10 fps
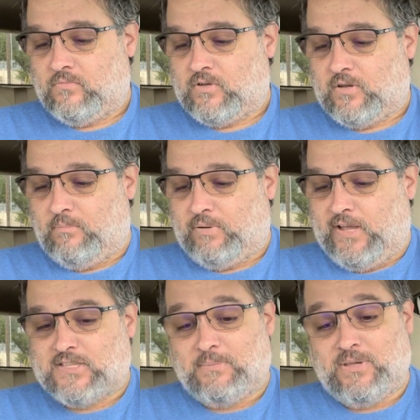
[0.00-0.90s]

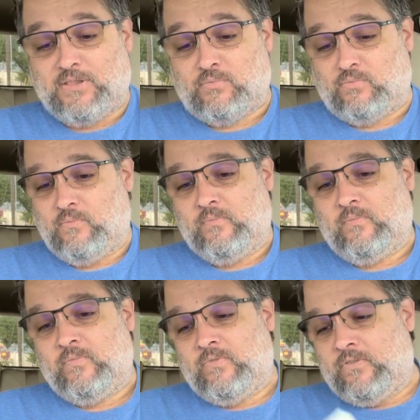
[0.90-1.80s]
complaints. I mean,
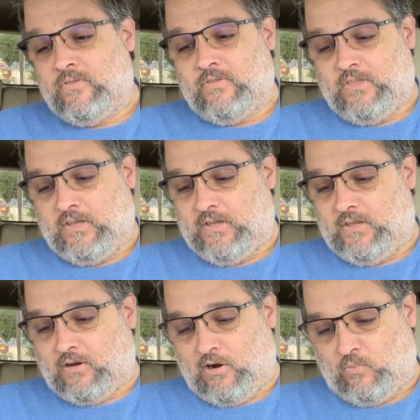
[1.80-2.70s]

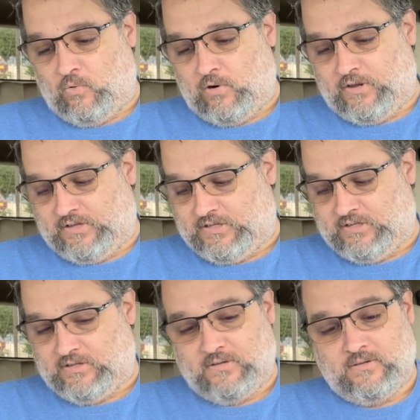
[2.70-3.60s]
the artwork is